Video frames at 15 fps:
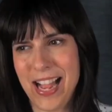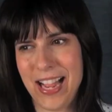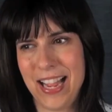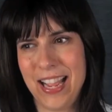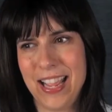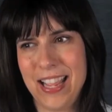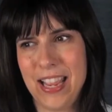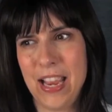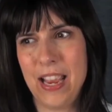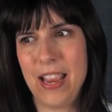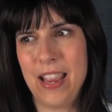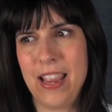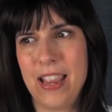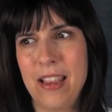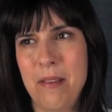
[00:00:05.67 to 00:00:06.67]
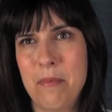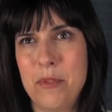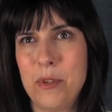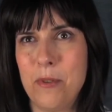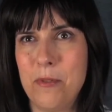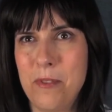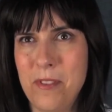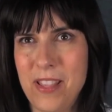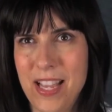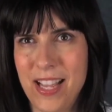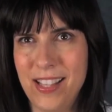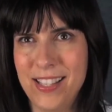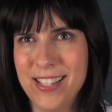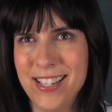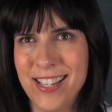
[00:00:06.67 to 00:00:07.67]
I am Joan-Ruth
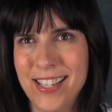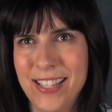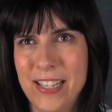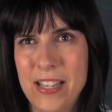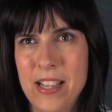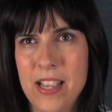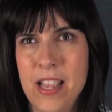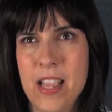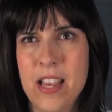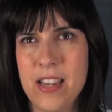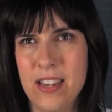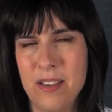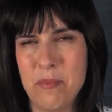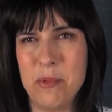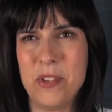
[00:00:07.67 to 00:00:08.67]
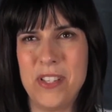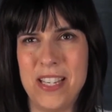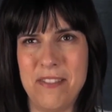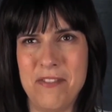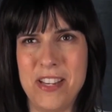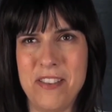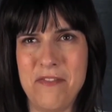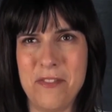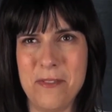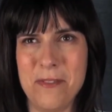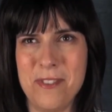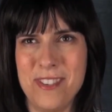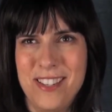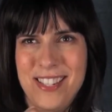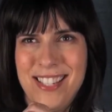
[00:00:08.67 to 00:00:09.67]
Allen, number
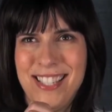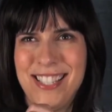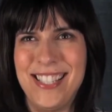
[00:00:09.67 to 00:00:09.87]
74.